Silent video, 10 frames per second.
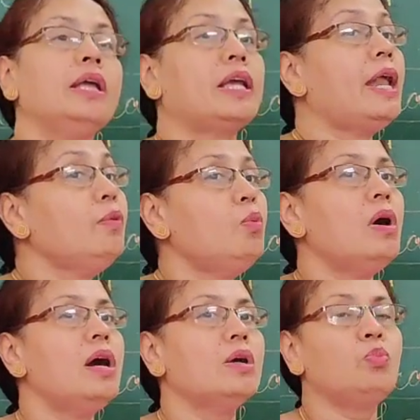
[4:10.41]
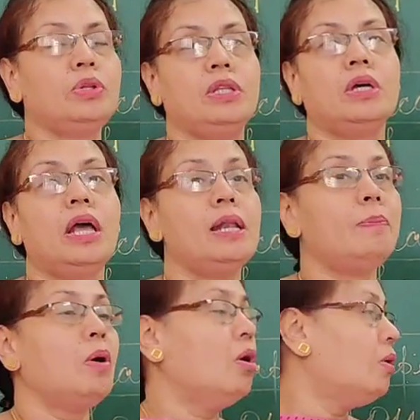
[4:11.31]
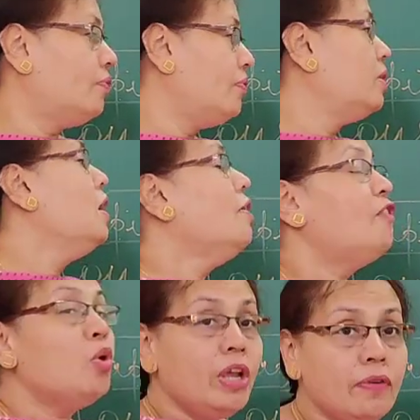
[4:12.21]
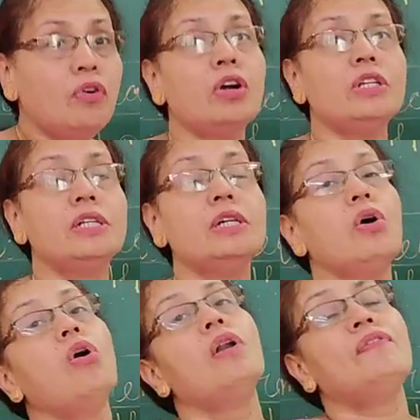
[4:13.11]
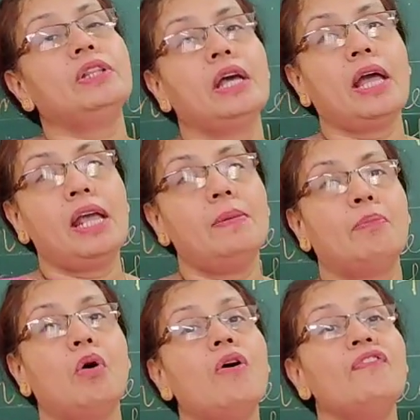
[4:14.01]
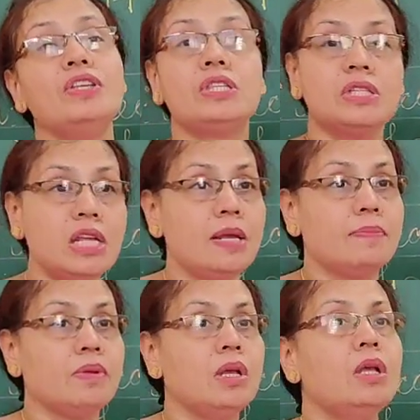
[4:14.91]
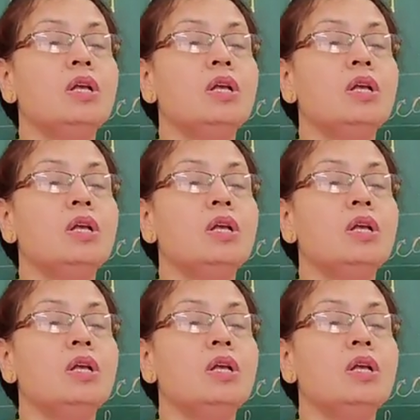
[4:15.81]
it can work with the help of flowing water or with the help of steam.